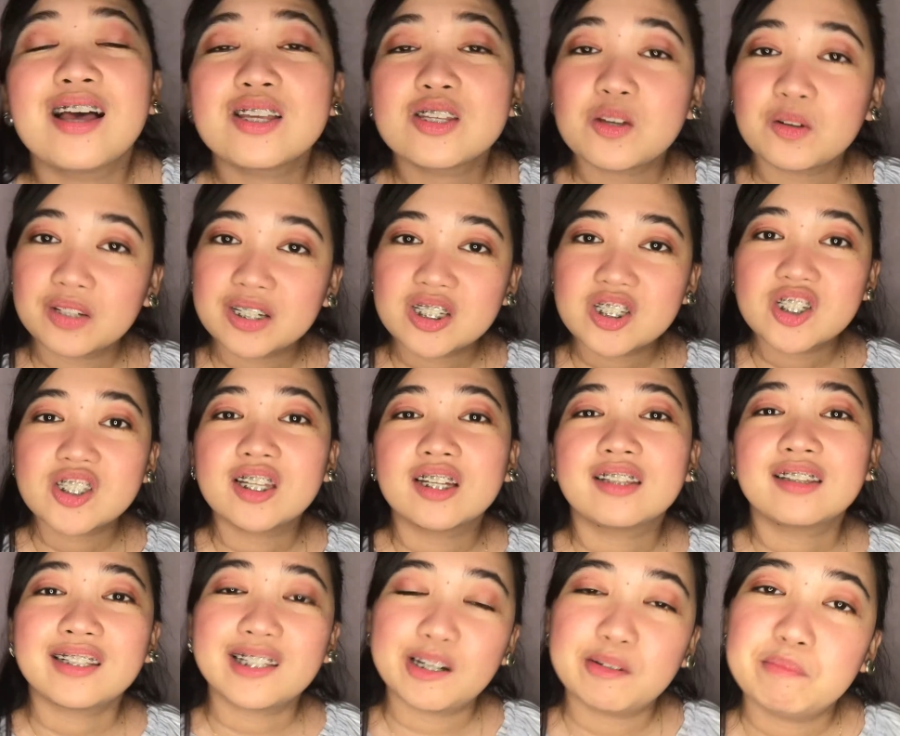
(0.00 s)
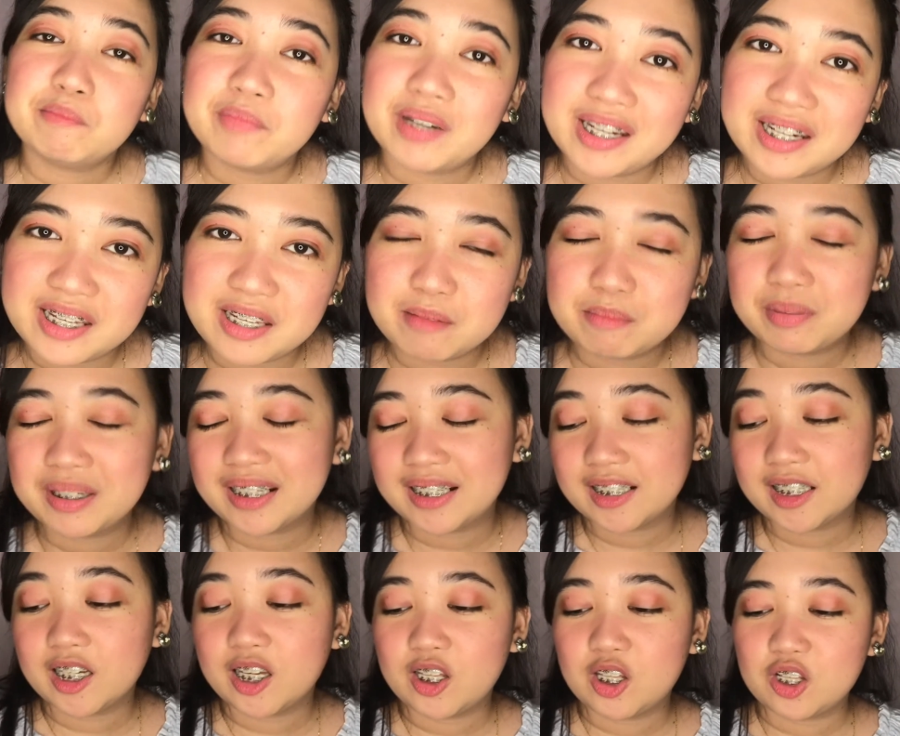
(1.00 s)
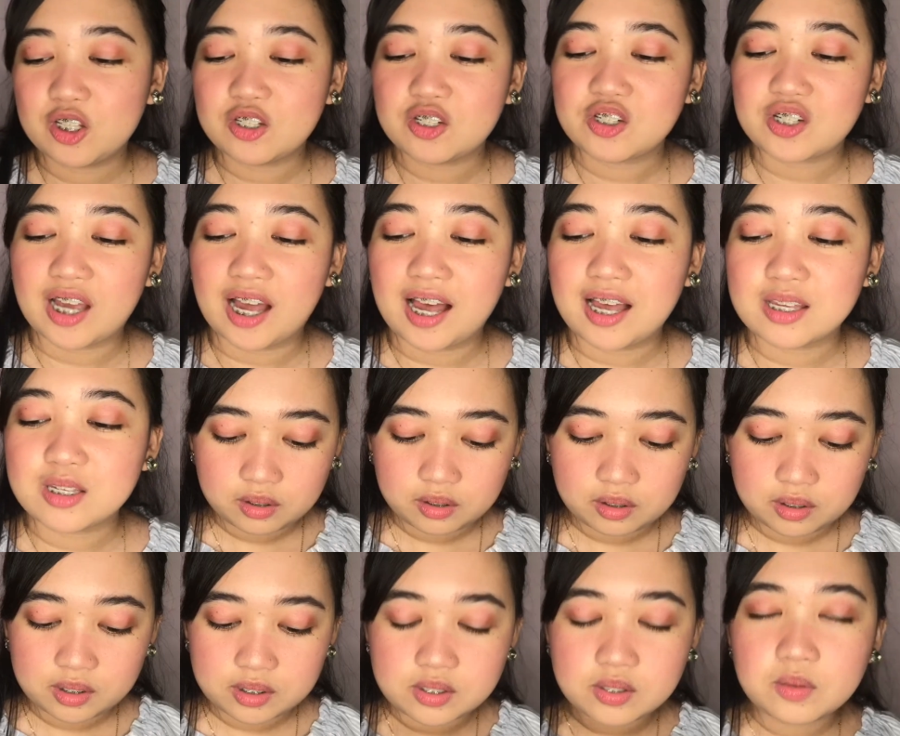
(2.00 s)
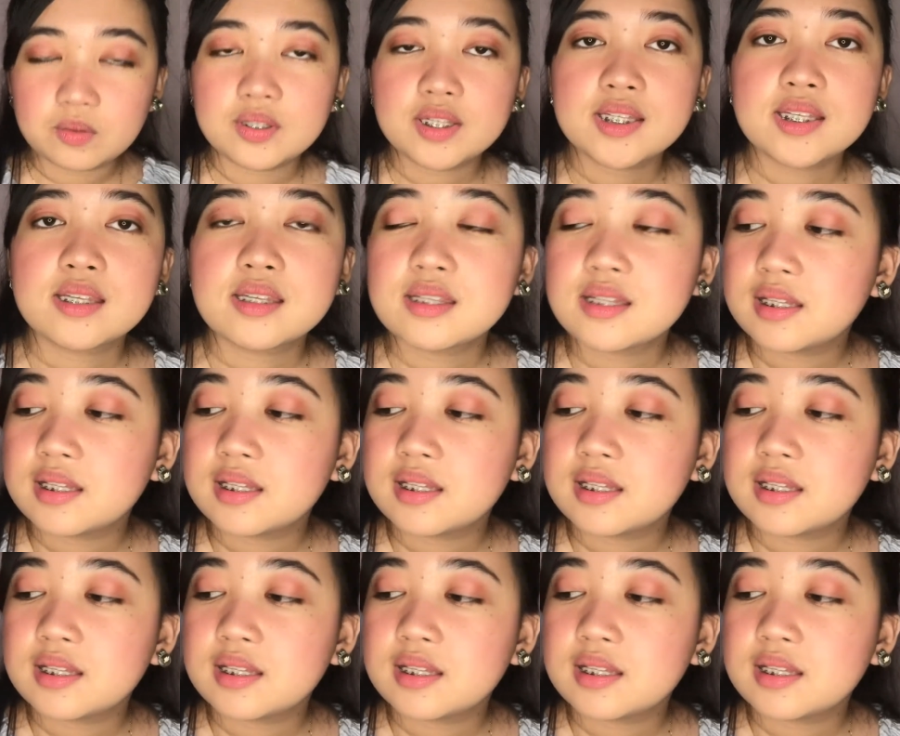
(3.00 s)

So, IShtory company, parang ganun siya. So, this is the